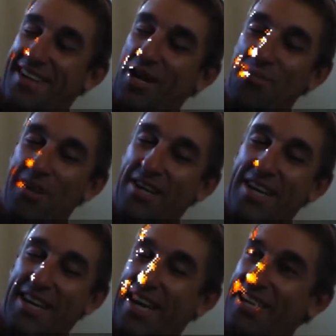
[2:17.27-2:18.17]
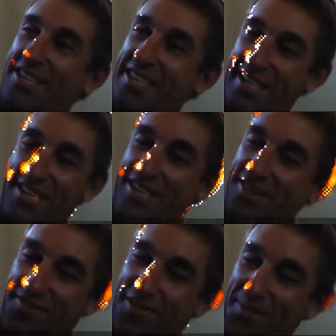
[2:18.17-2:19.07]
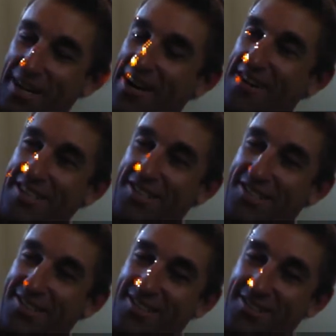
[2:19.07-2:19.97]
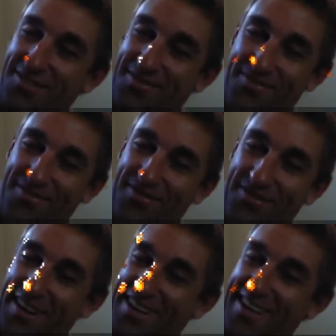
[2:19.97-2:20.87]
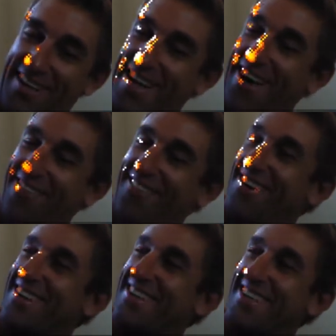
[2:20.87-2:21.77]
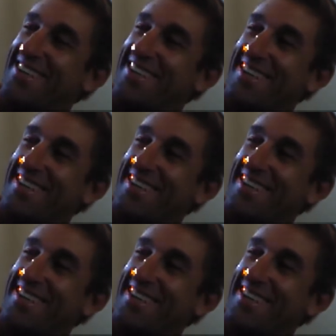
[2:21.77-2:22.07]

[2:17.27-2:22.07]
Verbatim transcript: communication issue from their internal fucking network, dude.